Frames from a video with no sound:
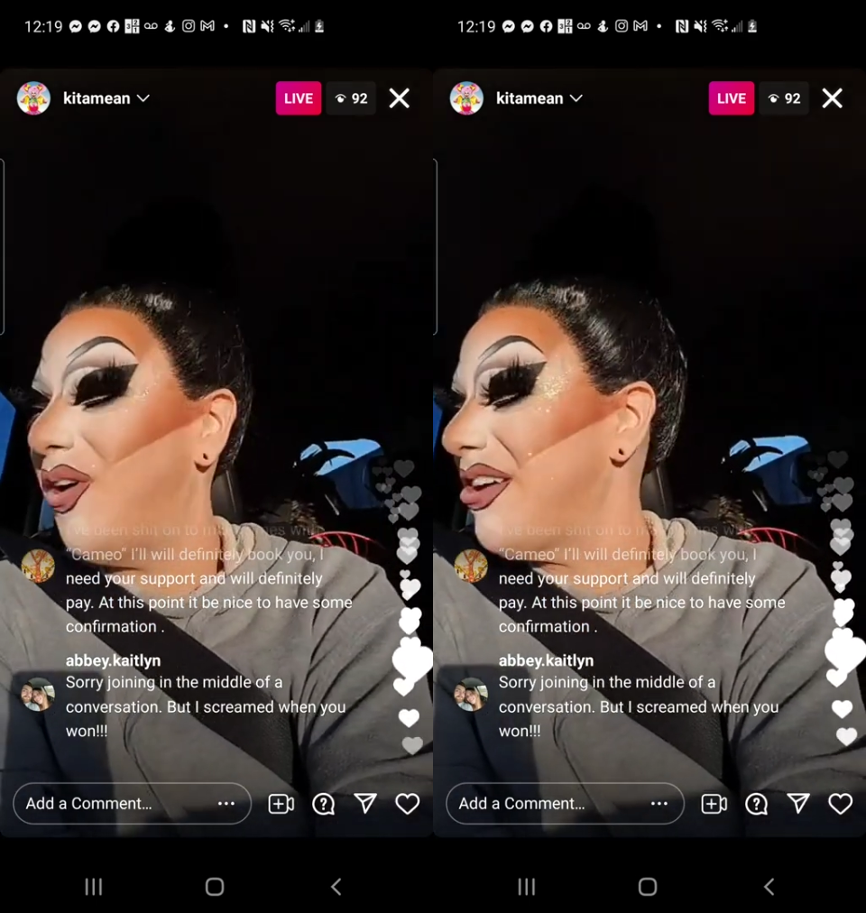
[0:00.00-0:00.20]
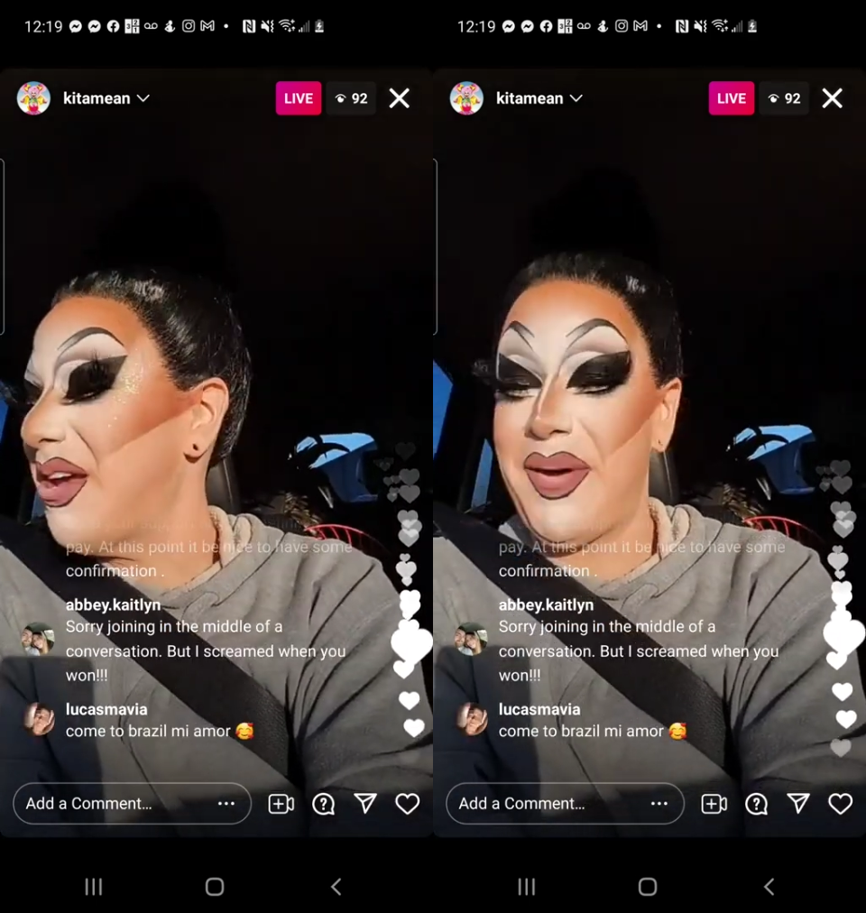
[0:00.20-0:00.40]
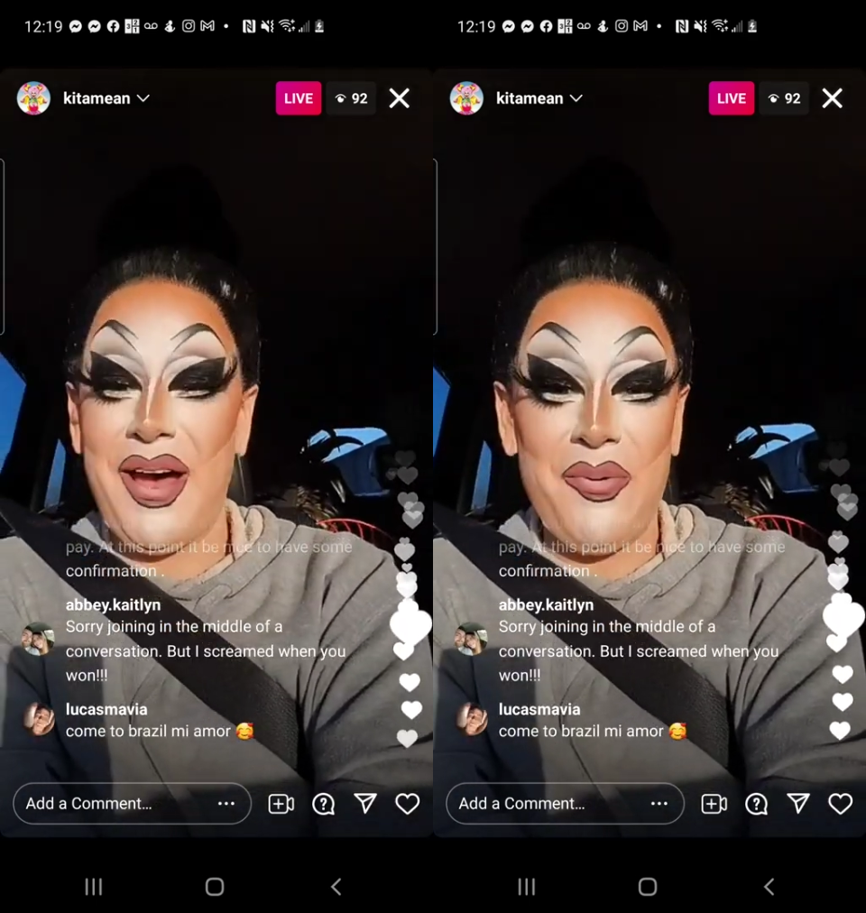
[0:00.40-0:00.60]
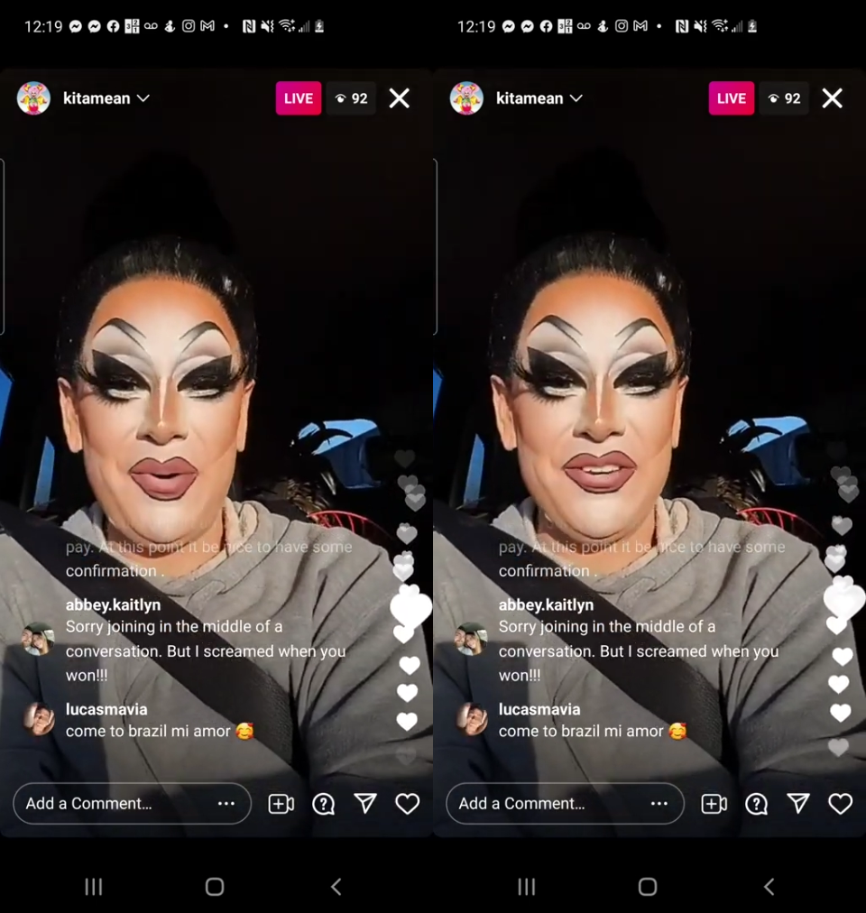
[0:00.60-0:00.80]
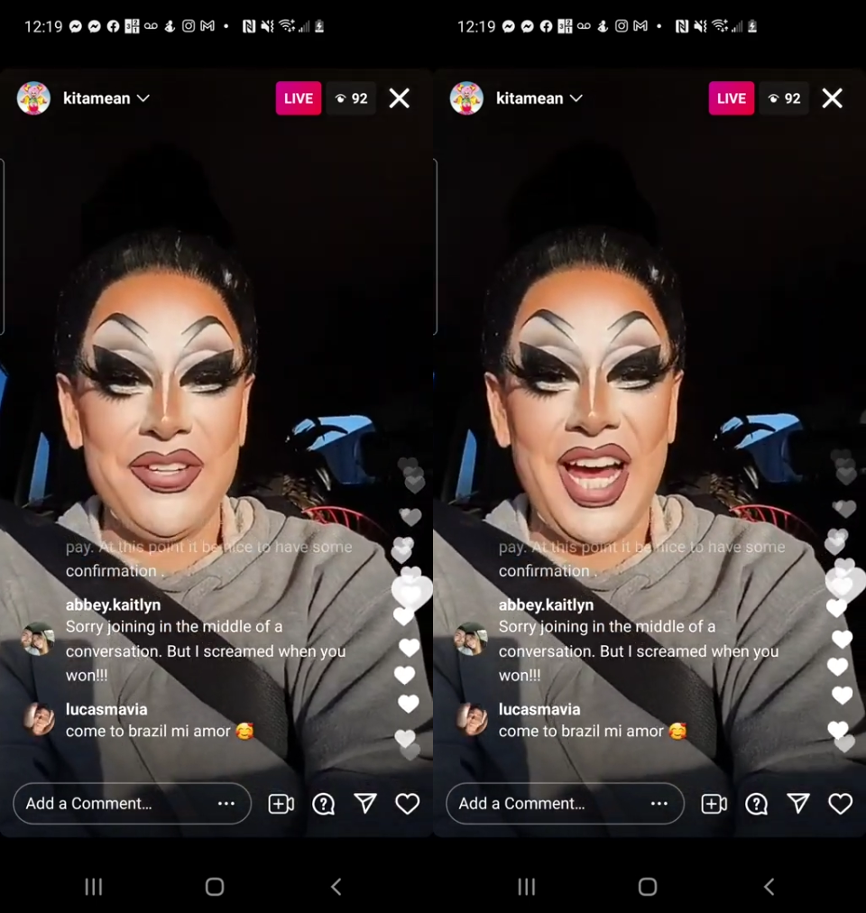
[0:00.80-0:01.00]
worry about
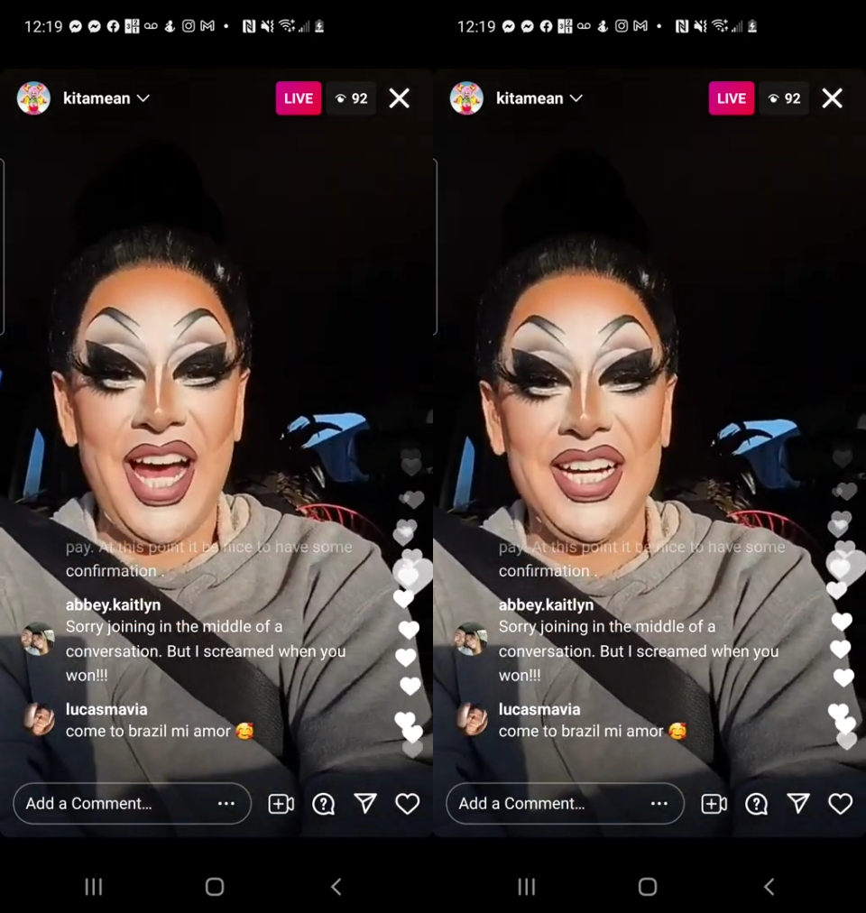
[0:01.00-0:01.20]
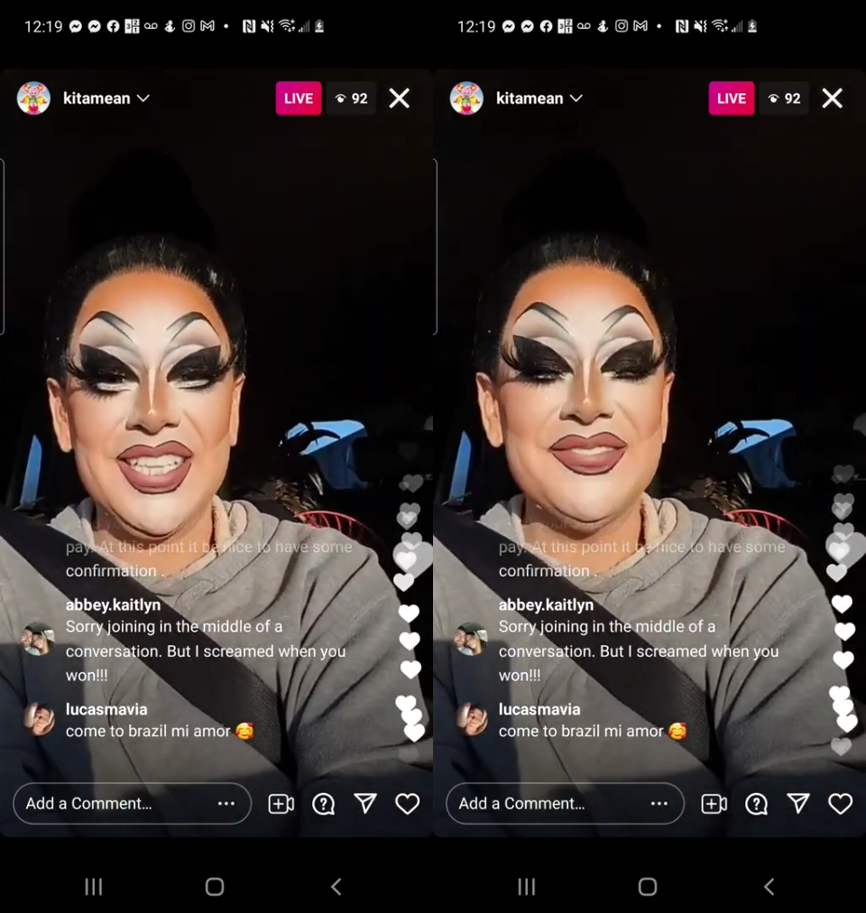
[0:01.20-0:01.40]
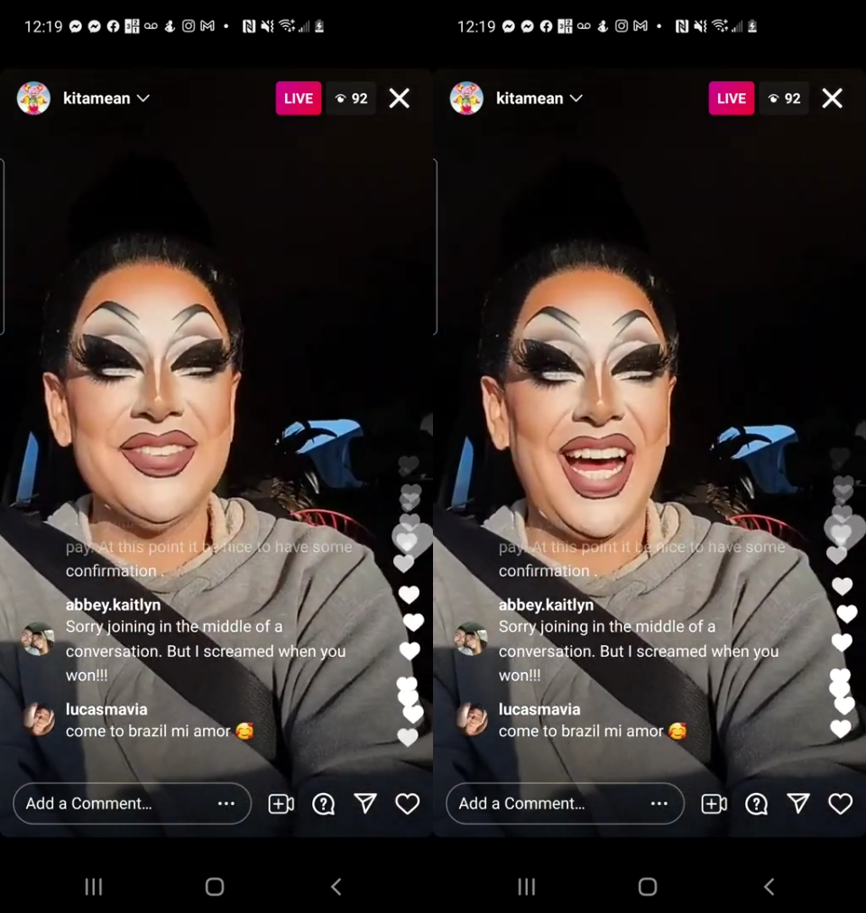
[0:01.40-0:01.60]
when you're young,